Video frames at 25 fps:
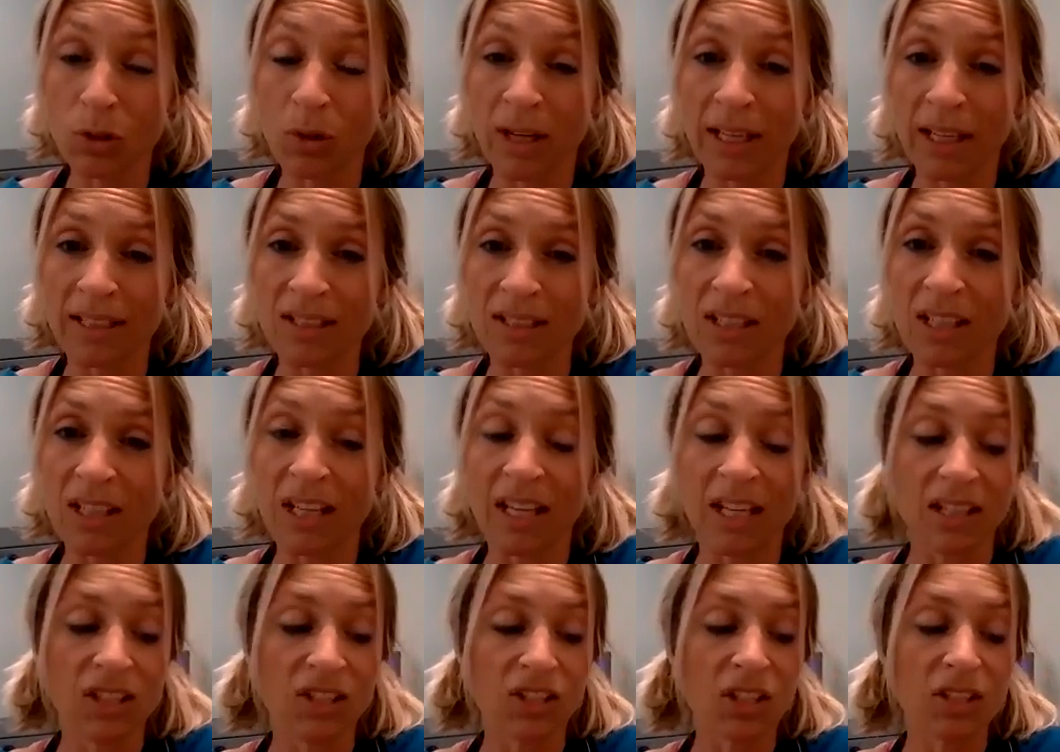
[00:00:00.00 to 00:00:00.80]
joint,
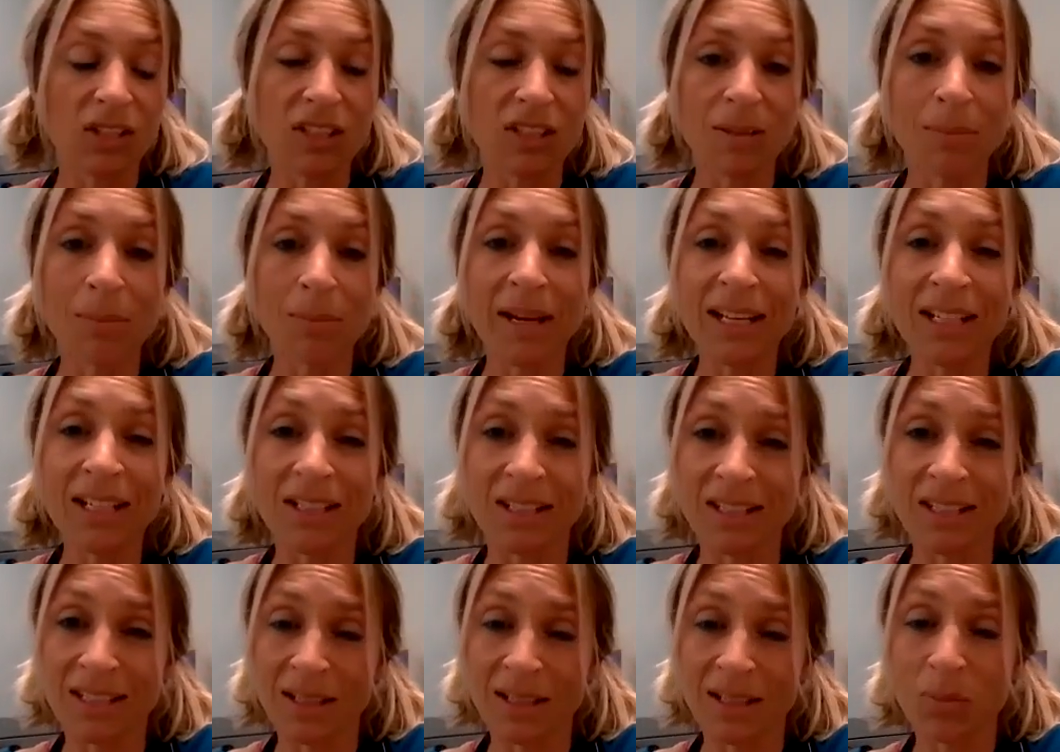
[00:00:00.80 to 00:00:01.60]
just
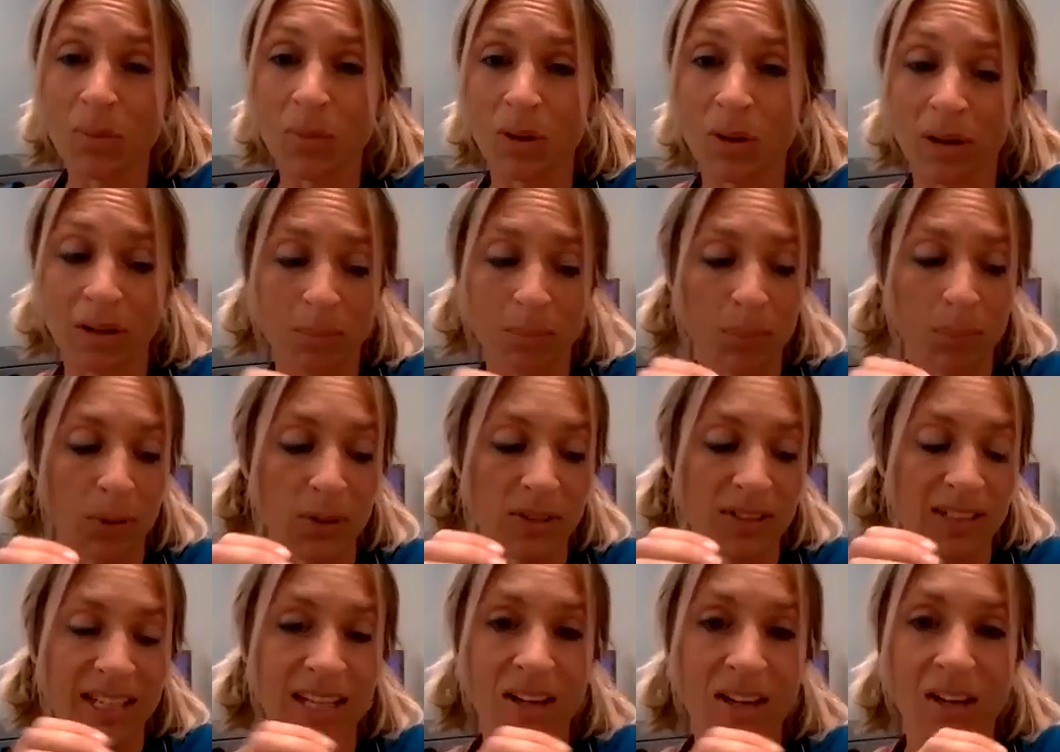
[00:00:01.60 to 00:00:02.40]
imagine someone
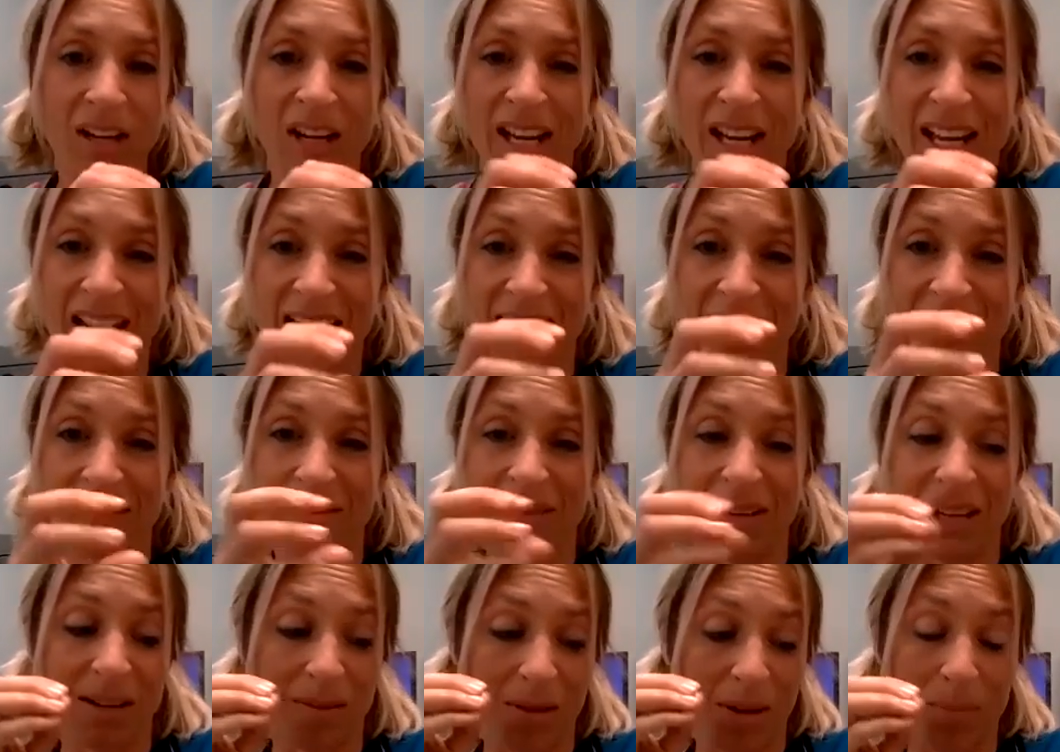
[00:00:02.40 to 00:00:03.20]
putting a
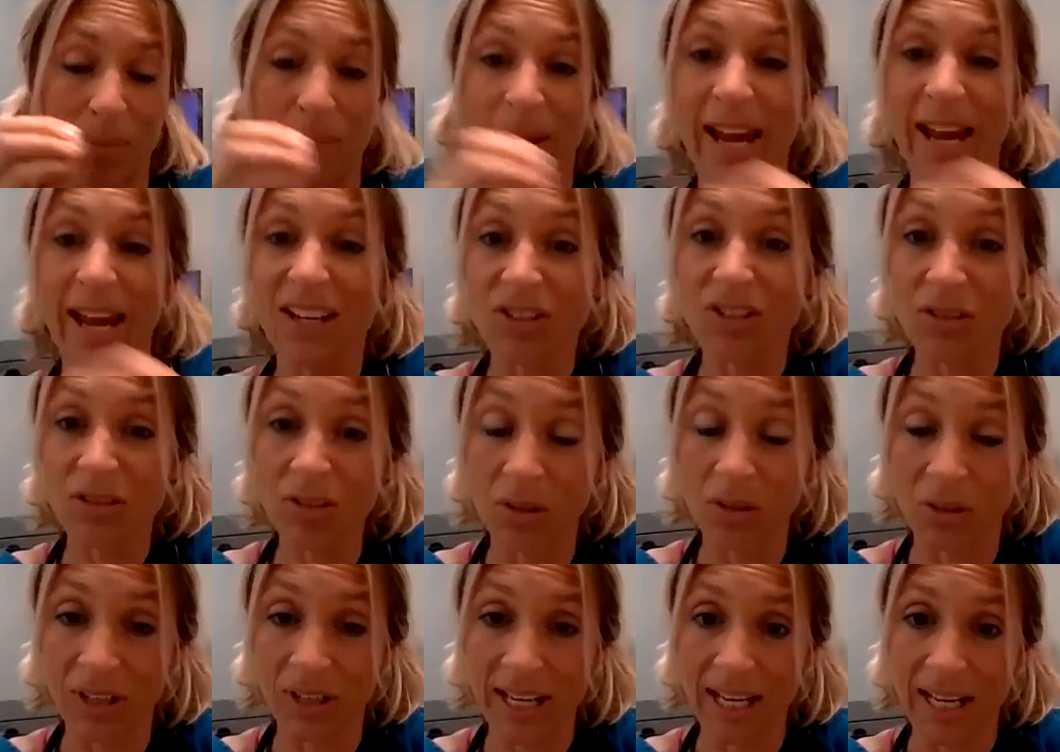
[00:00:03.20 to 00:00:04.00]

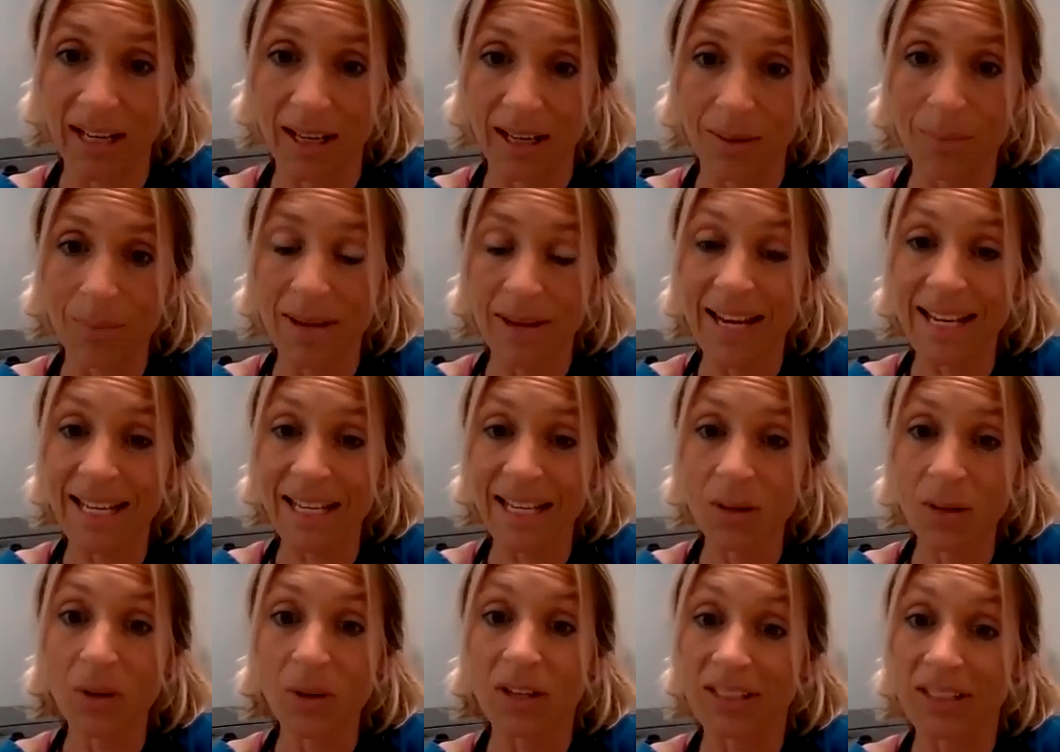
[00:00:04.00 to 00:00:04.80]
petrol on it and
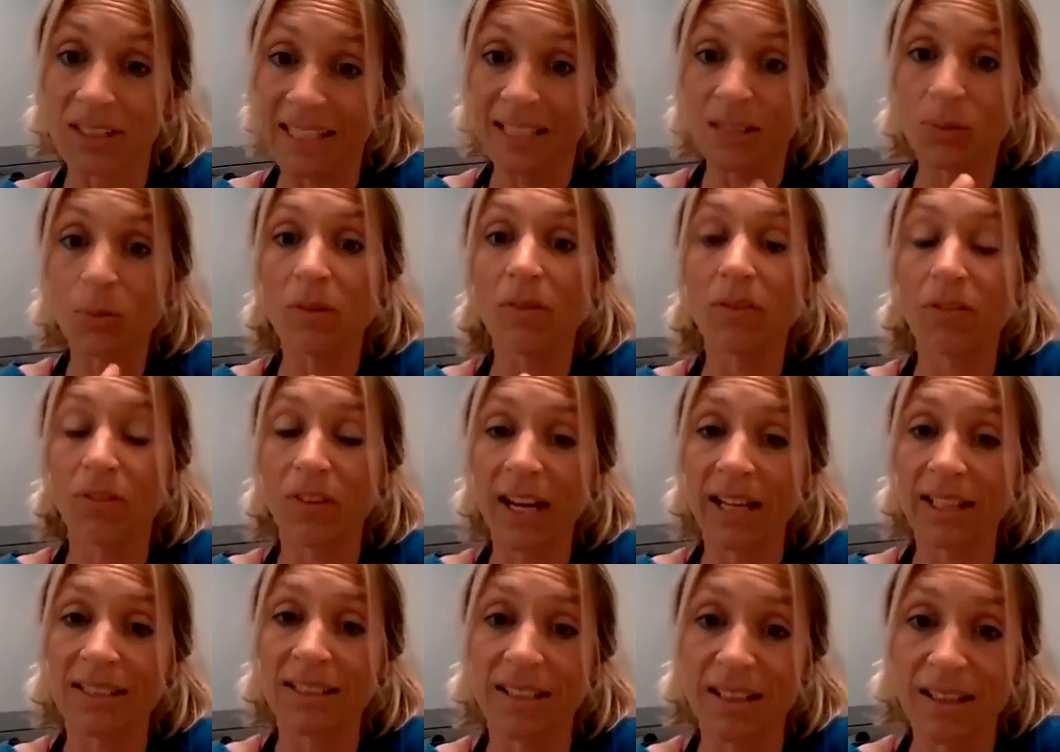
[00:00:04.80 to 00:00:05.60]
making it worse. That's what
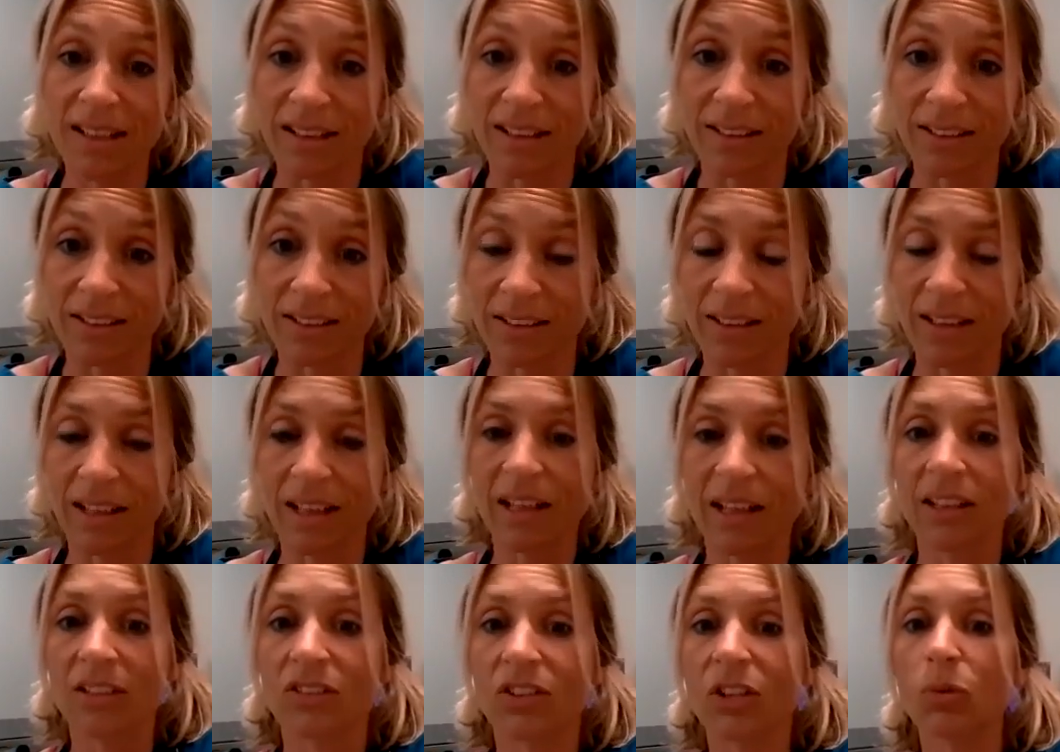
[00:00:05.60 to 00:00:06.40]
fat does.
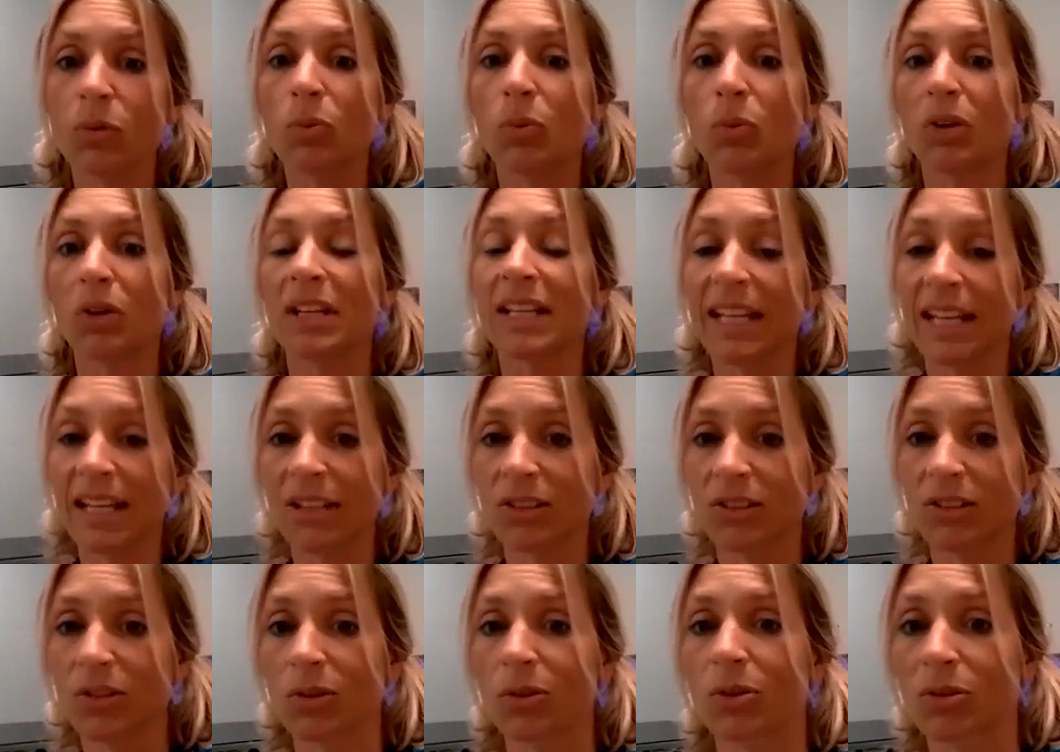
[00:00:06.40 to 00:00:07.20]
So you want to
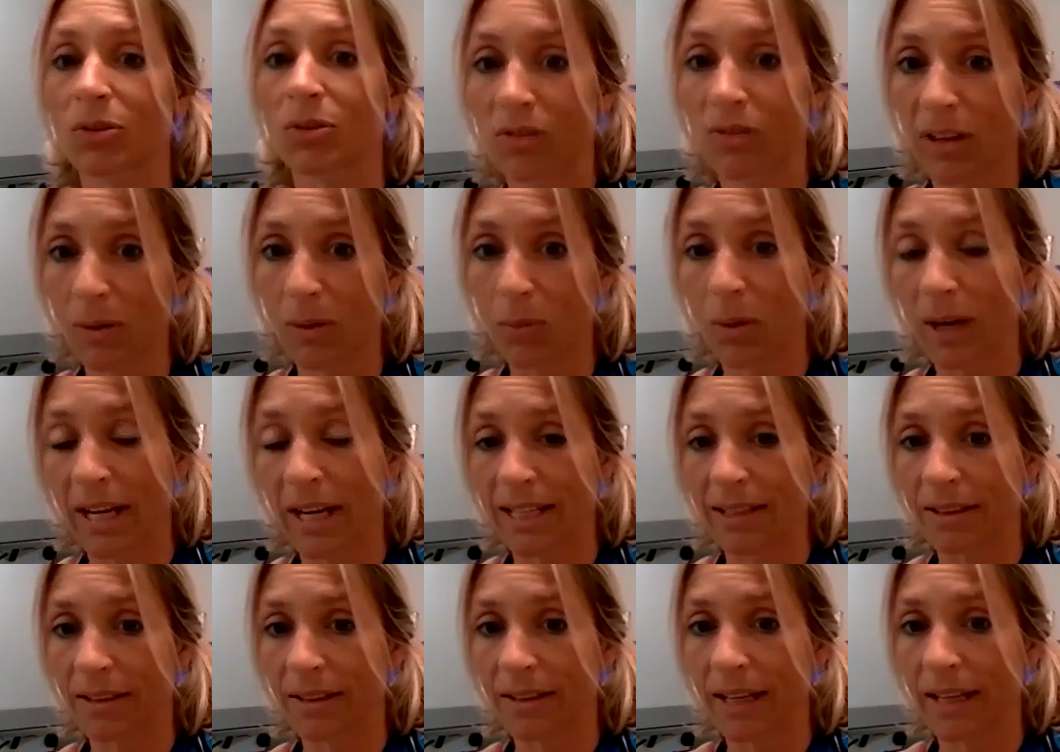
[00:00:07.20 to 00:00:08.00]
get your dog the right
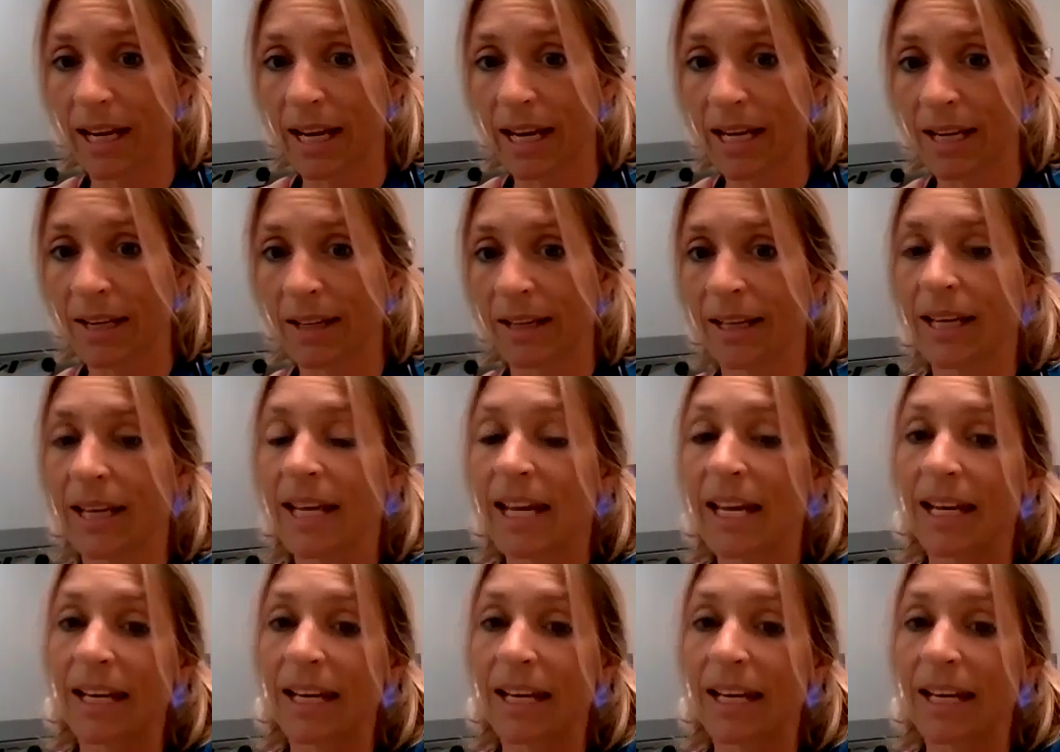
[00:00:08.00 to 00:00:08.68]
way, okay?